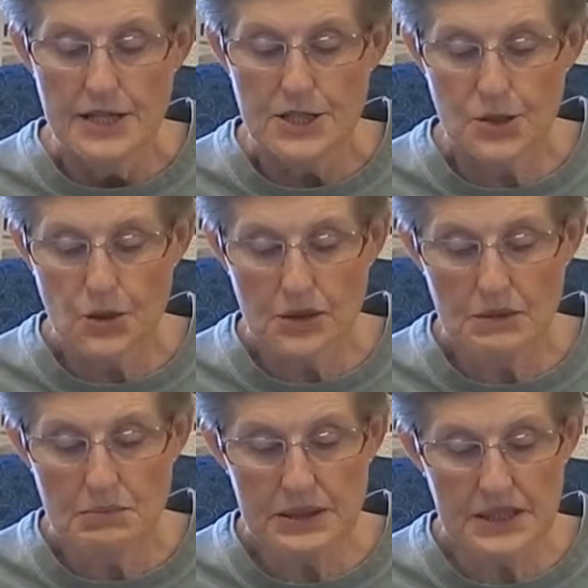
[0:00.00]
So
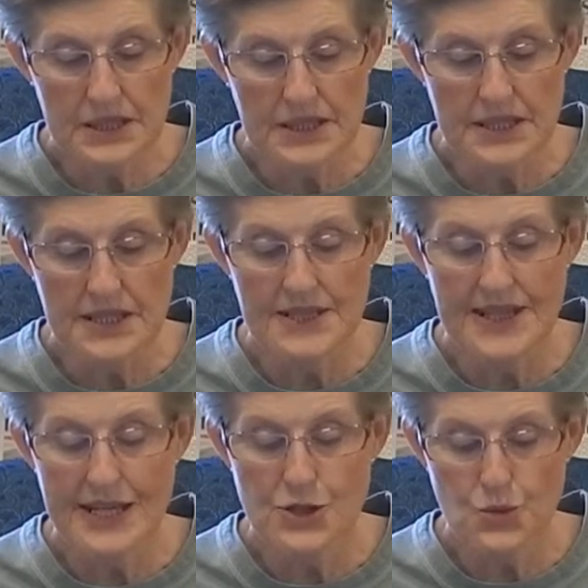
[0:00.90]
completely did
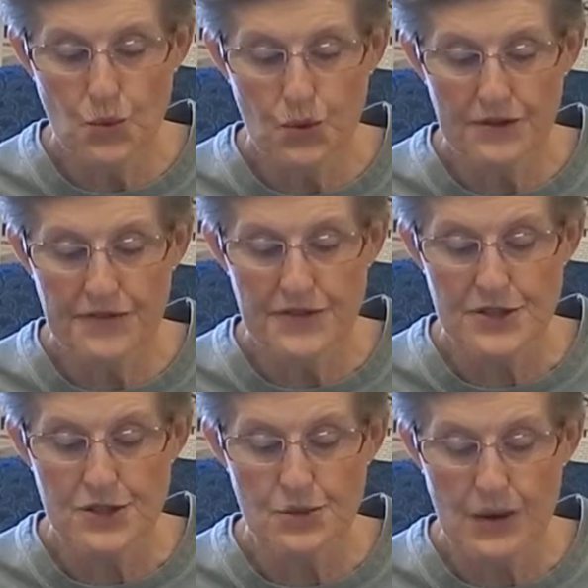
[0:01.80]
they dwarf the
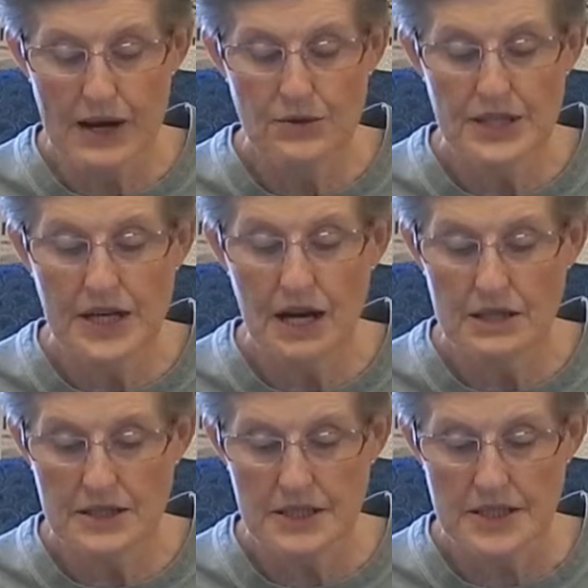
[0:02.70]
surrounding
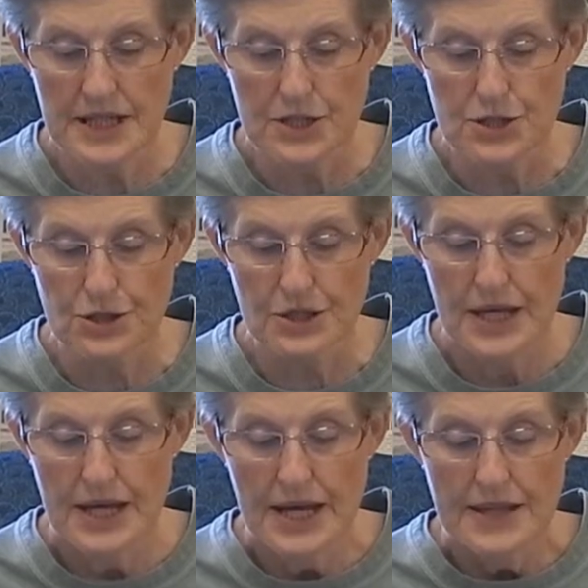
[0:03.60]
architecture
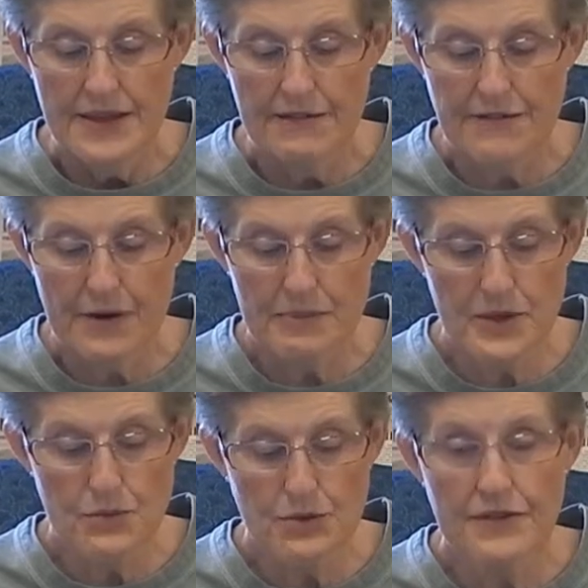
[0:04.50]
that from the
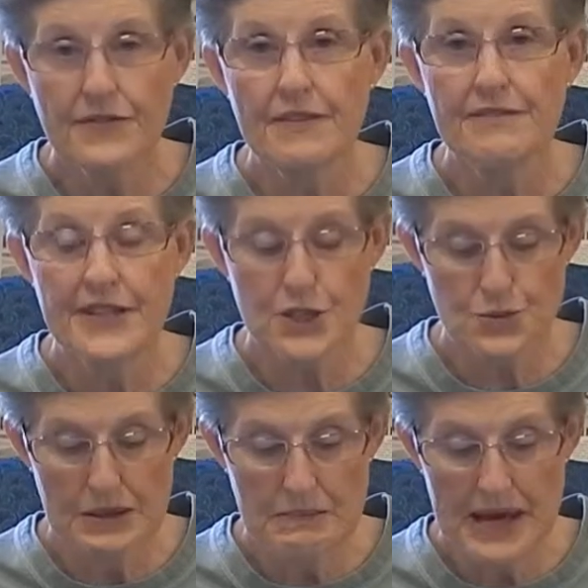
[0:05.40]
roof of
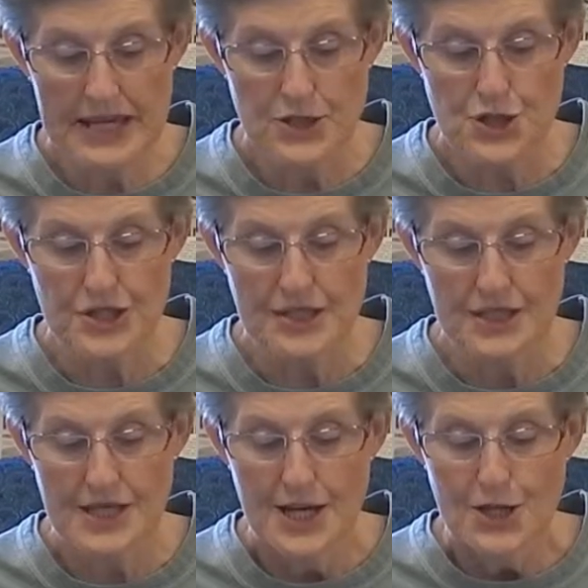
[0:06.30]
Victory
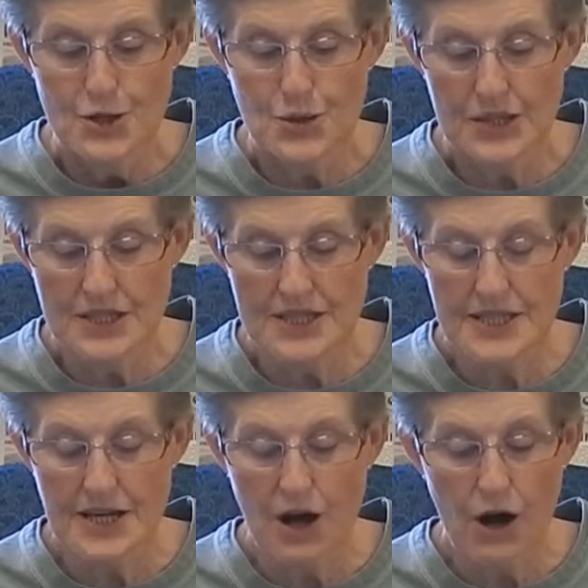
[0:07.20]
Mansions you could
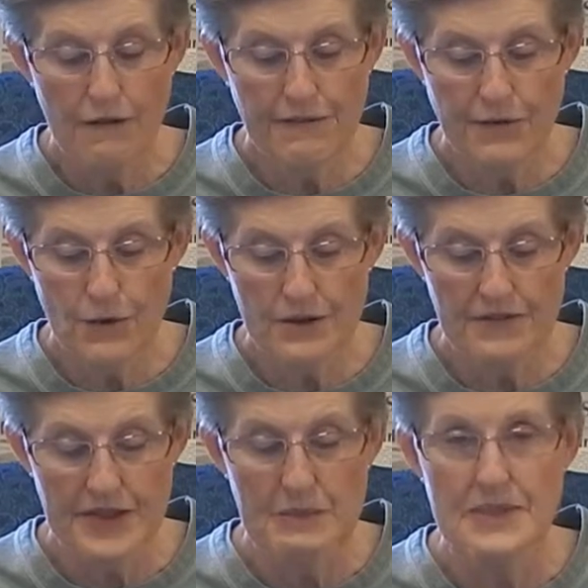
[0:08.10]
see all 4
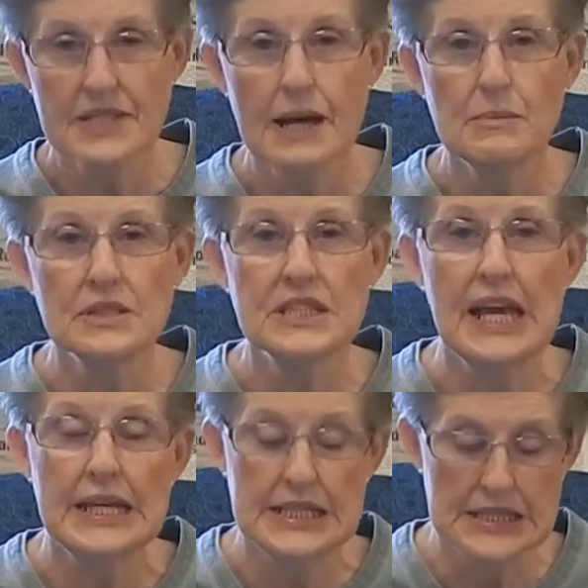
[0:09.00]
of them
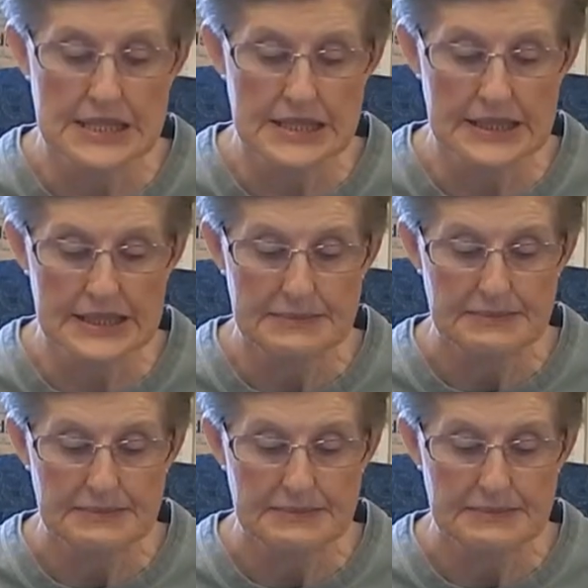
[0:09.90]
simultaneously.